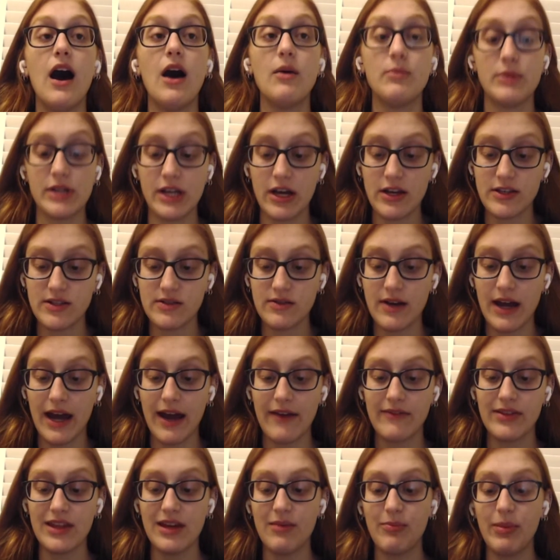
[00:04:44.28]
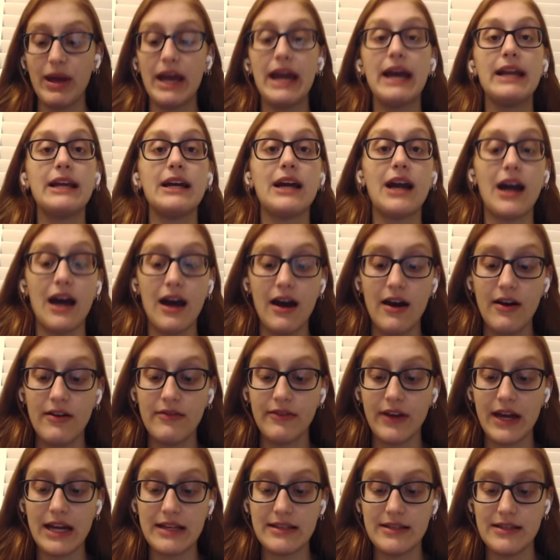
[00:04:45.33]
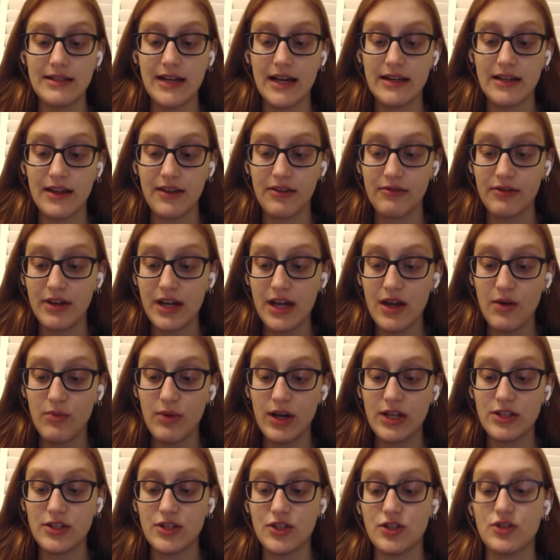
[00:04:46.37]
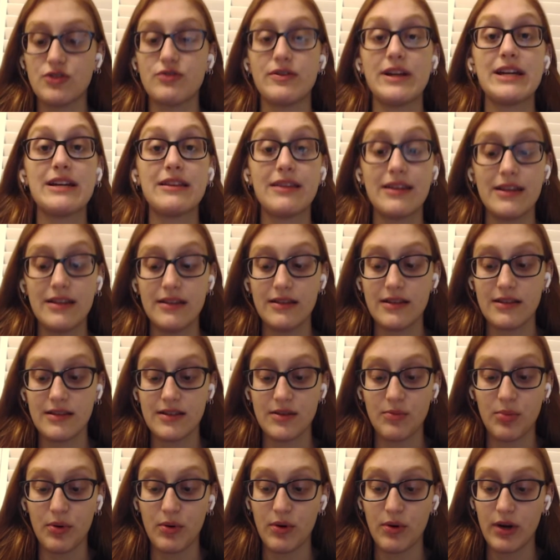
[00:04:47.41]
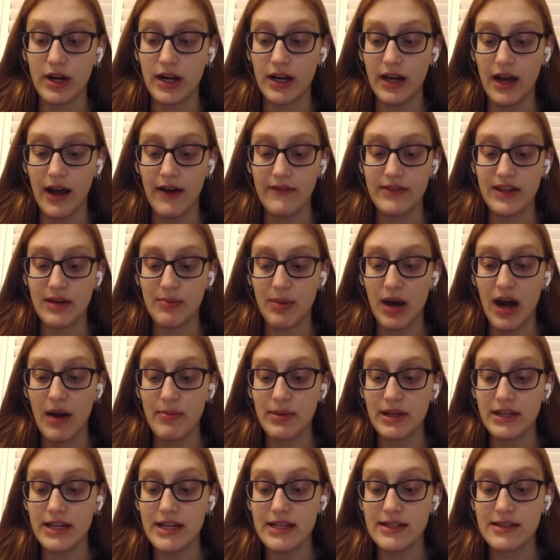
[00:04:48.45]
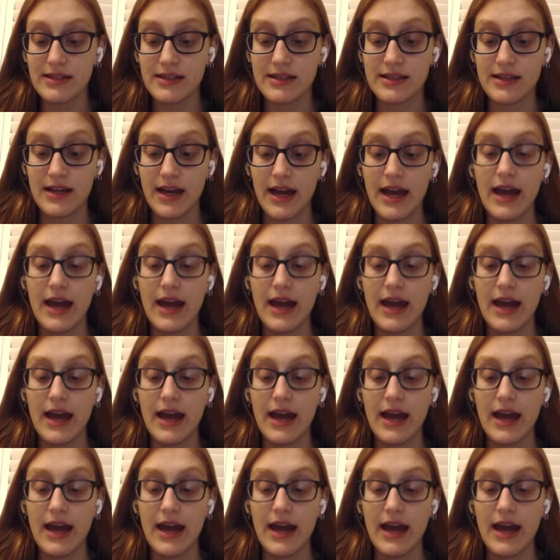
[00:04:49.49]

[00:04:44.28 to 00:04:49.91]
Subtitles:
We also have the Panic of 1893, which strengthened the support of the Populists,